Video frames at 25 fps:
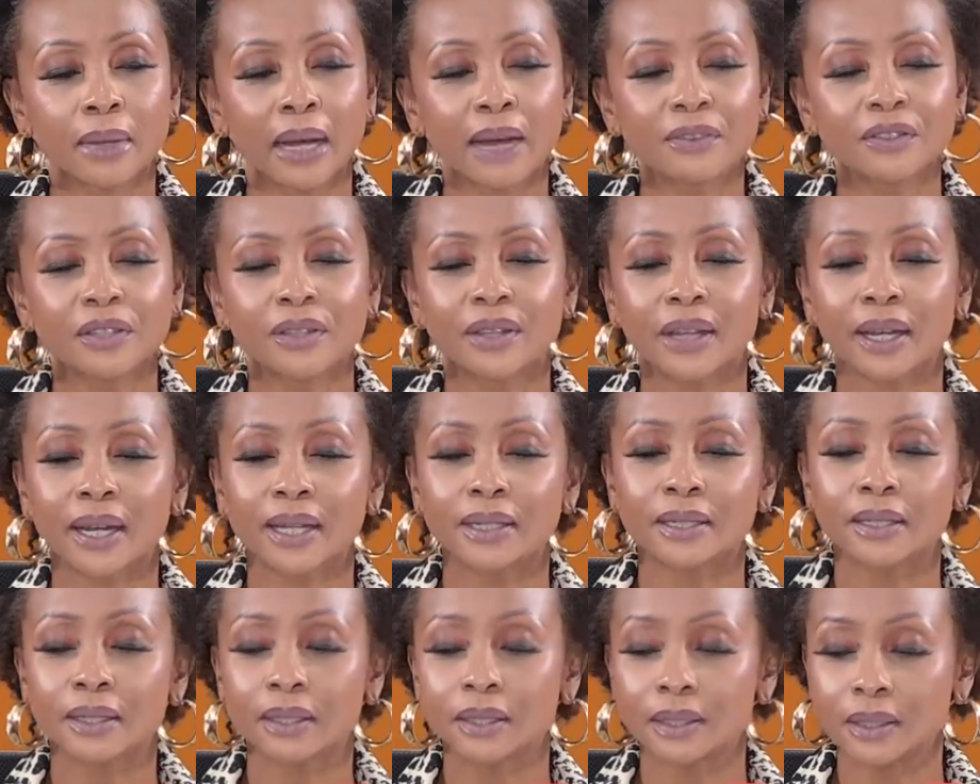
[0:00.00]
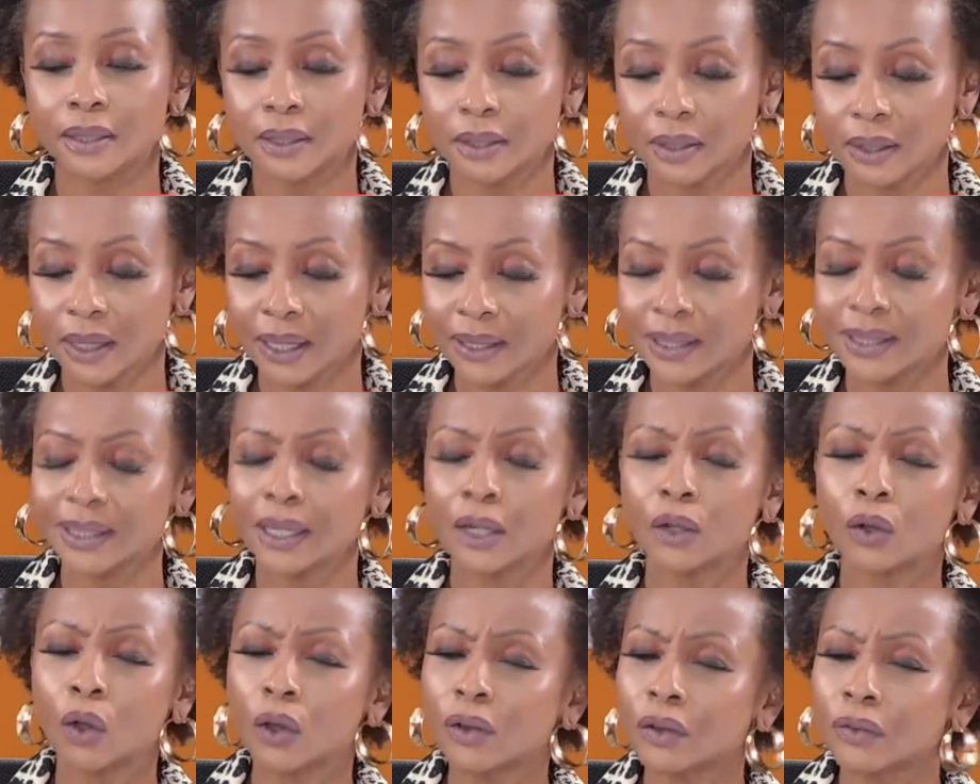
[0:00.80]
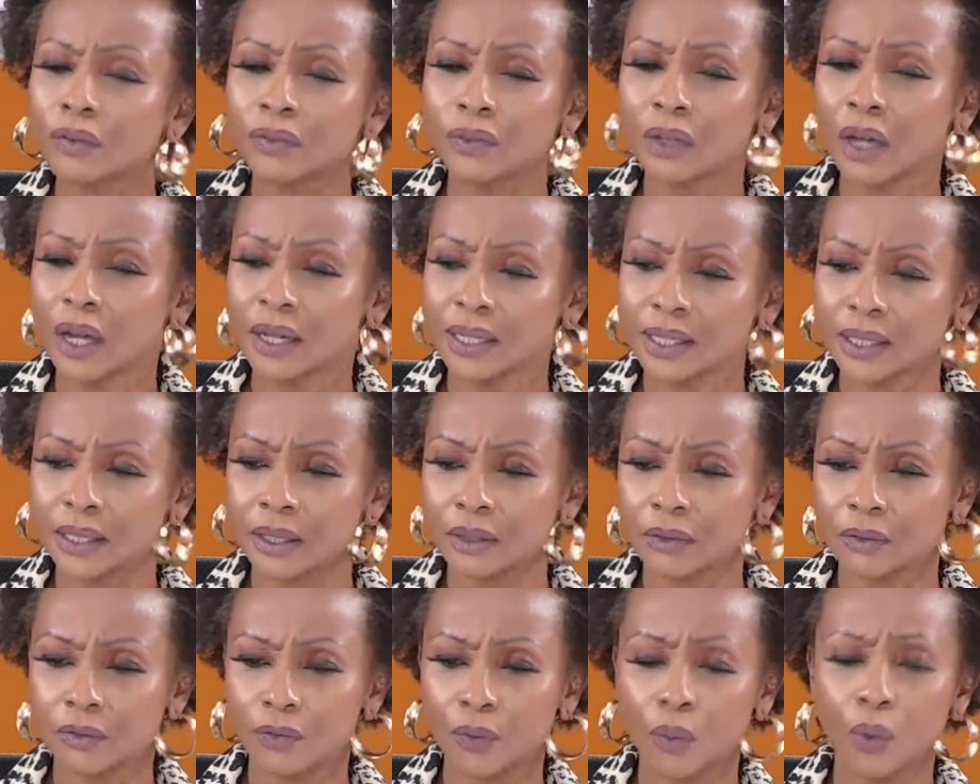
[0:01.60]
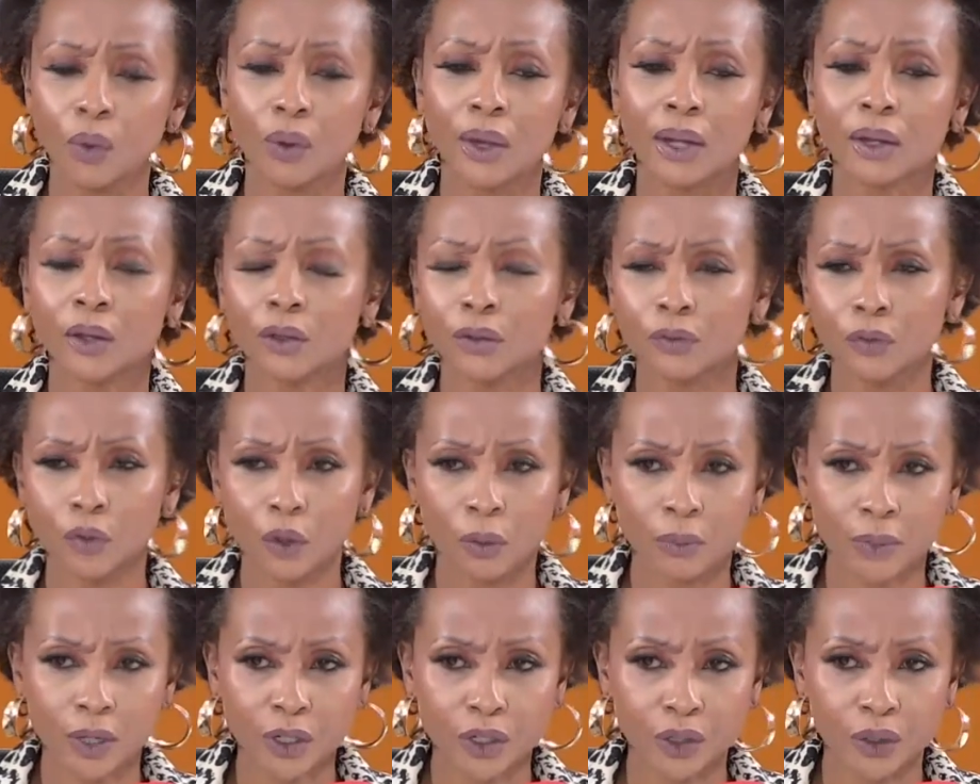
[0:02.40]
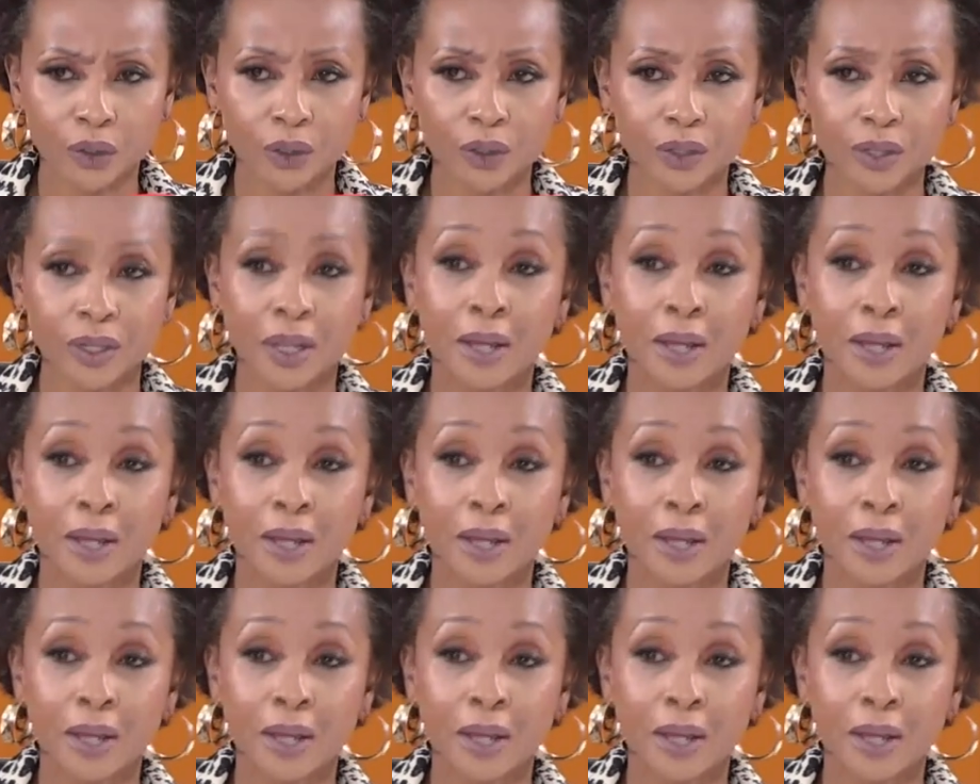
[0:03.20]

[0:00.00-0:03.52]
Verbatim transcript: after that, I did. I did a lot of casting for a lot of commercials.